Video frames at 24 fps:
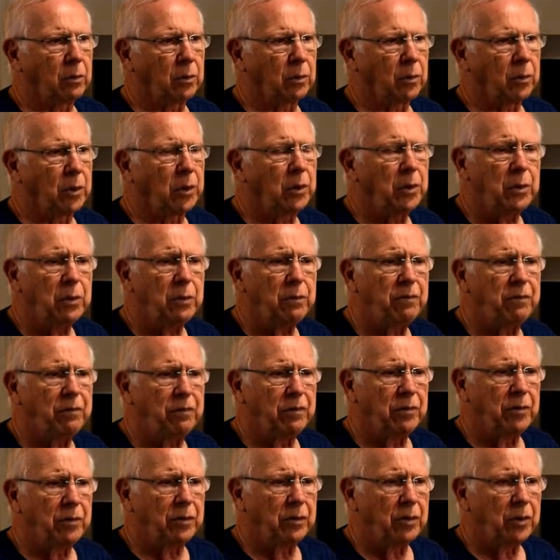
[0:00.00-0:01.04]
Who
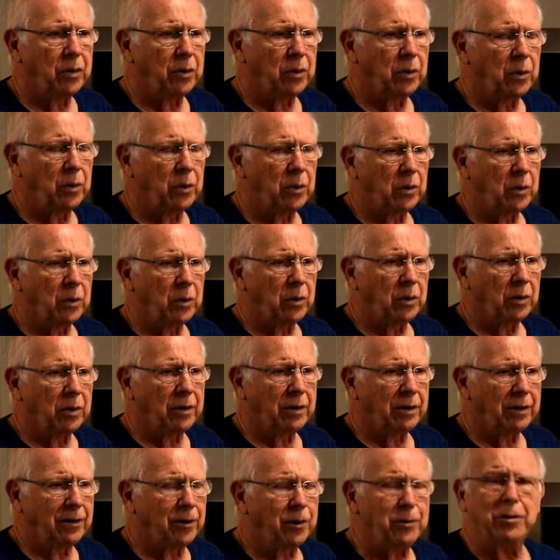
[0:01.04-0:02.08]

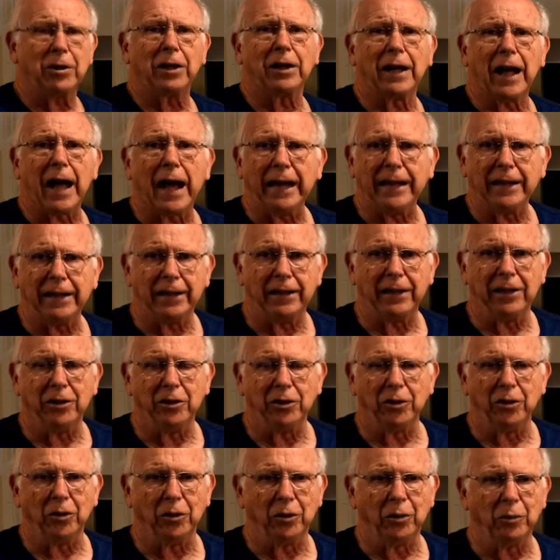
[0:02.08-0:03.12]
delighted in
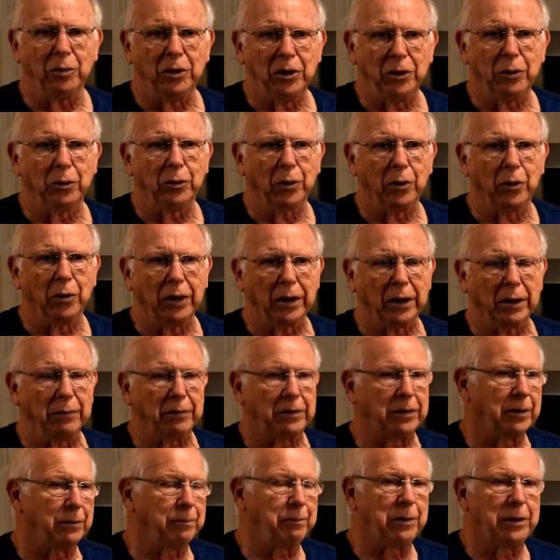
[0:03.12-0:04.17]
you when you were growing up?
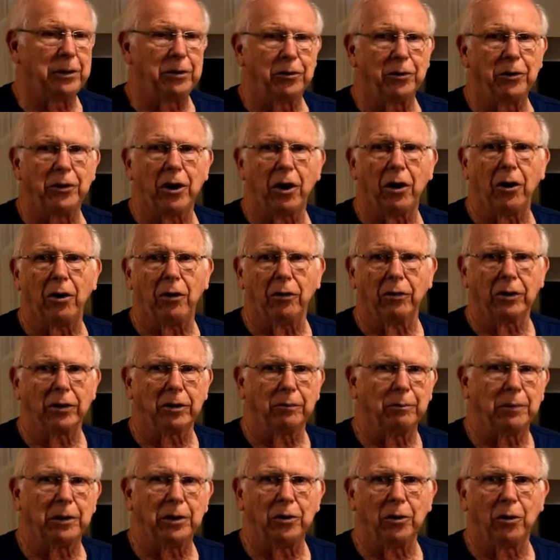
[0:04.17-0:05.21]
It could have been your dog, it
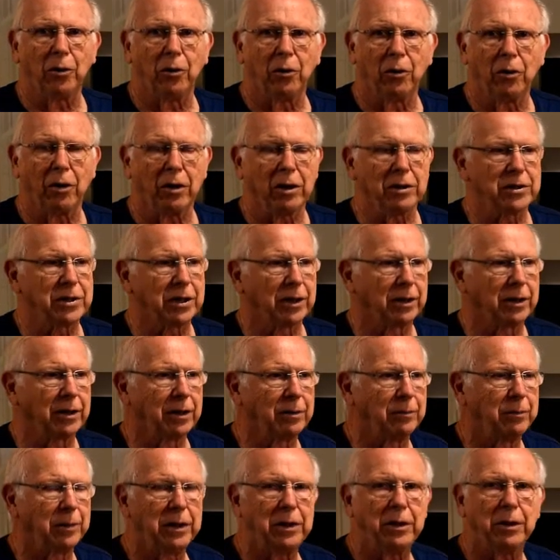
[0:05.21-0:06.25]
could have been your horse, it
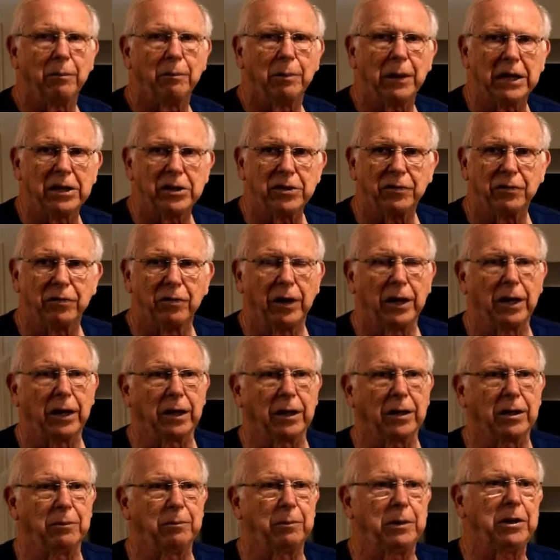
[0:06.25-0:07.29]
could have been your best friend,
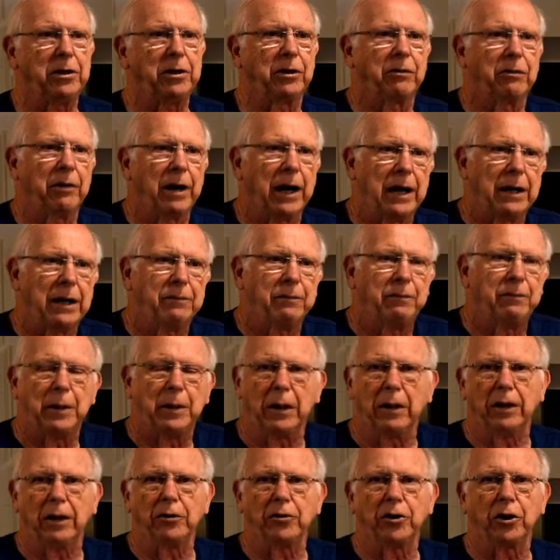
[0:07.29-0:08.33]
it could be your
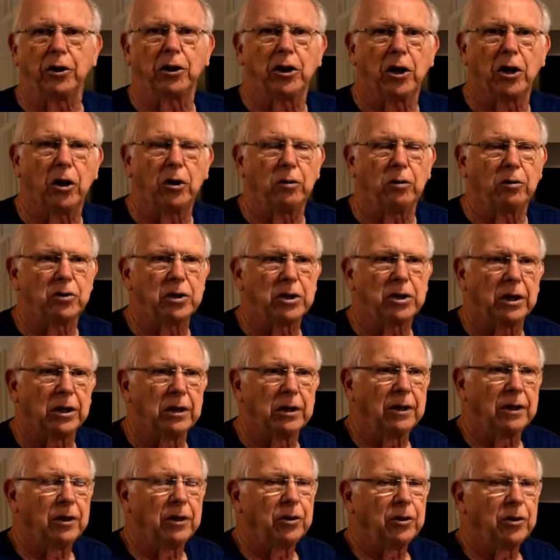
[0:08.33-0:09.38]
grandparent, your coach.
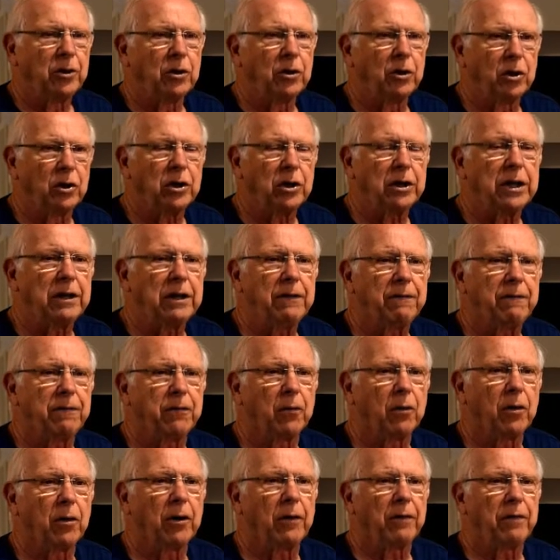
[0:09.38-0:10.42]
You're looking
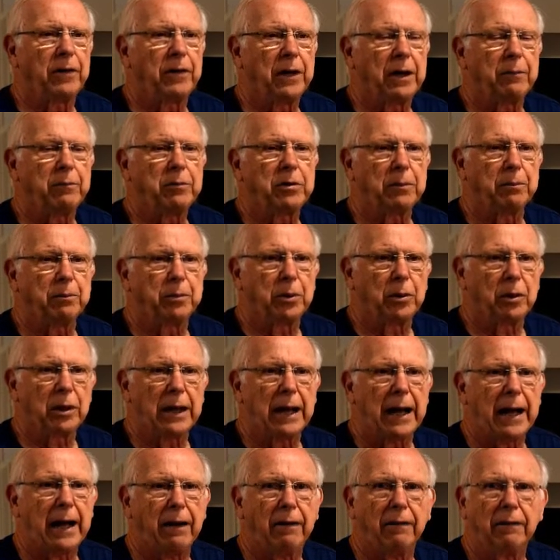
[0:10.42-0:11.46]
for them to pull
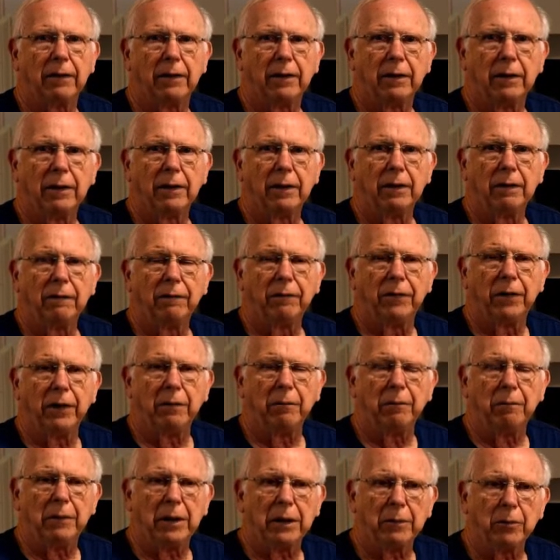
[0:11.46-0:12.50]
out the
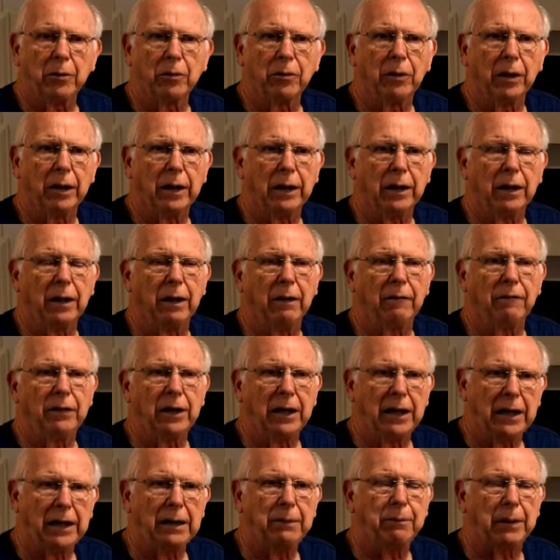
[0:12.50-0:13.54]
memory of
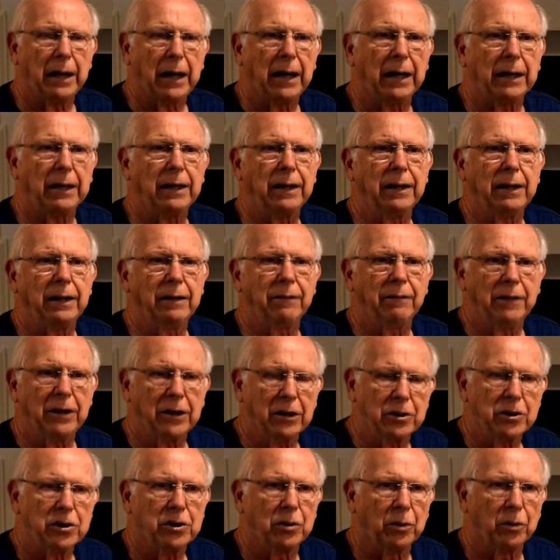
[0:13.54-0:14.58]
anybody in their
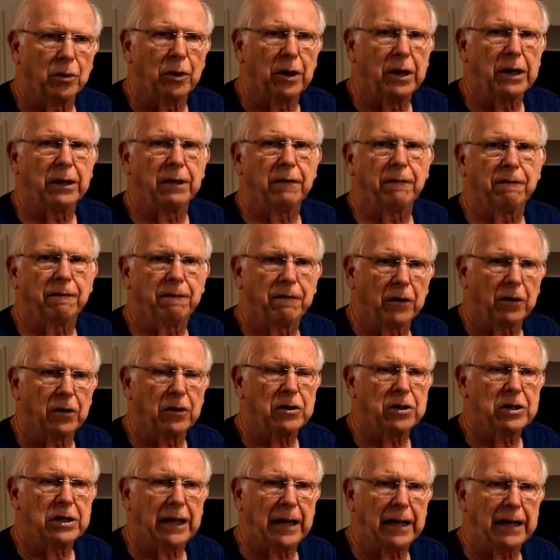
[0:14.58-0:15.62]
story the
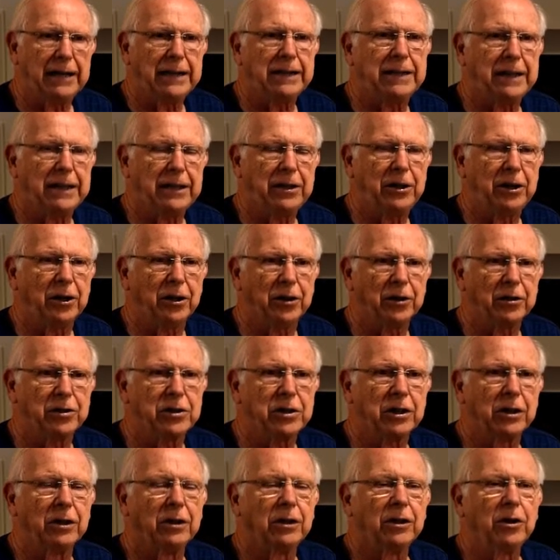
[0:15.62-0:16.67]
first 18 years
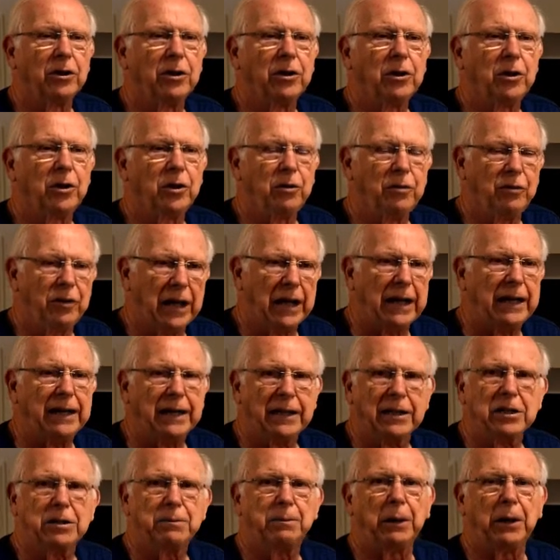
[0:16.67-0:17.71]
who they
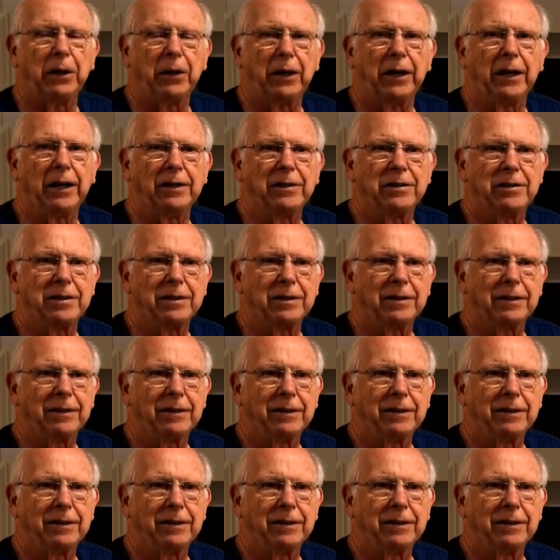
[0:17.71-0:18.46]
experienced